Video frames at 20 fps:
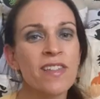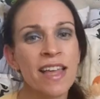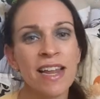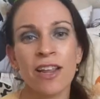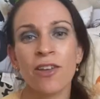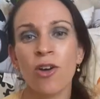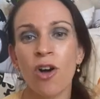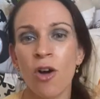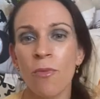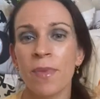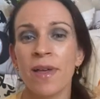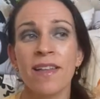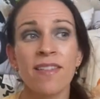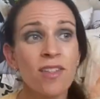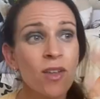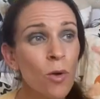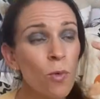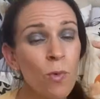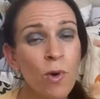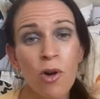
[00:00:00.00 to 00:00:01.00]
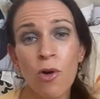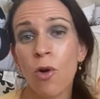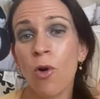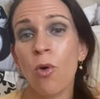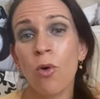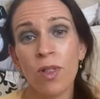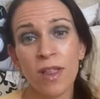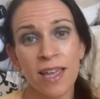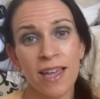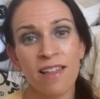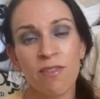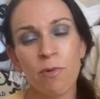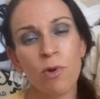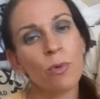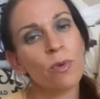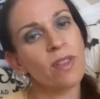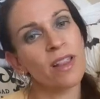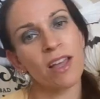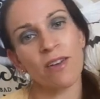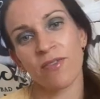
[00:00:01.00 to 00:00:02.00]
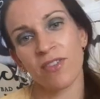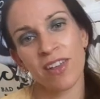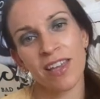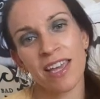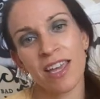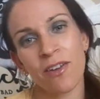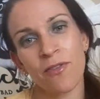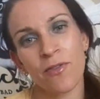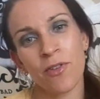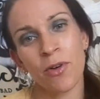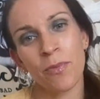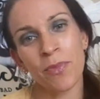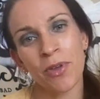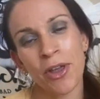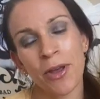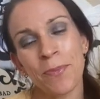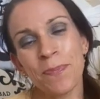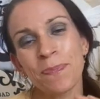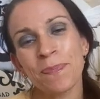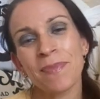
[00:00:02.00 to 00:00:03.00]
any comments, we're all ears. We would love to hear from you.